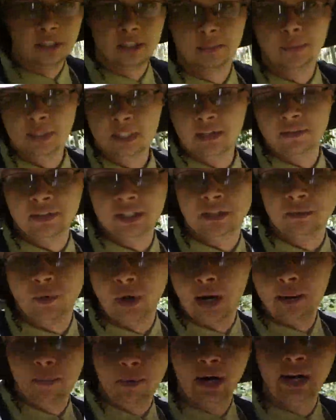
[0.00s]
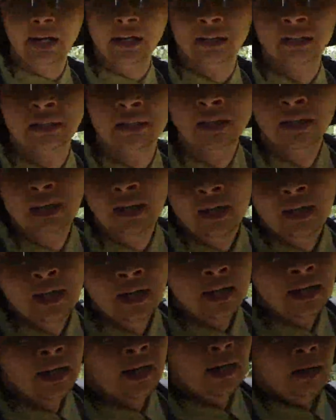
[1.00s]
specifics of what I bring.
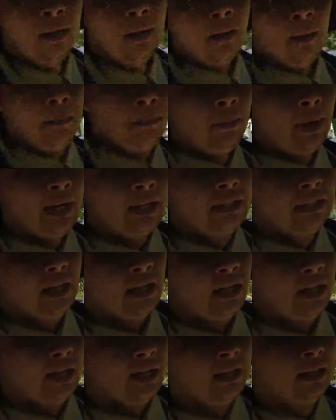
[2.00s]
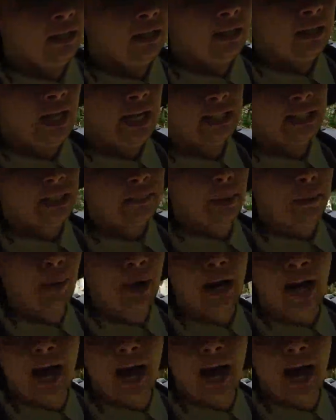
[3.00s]
But last time I brought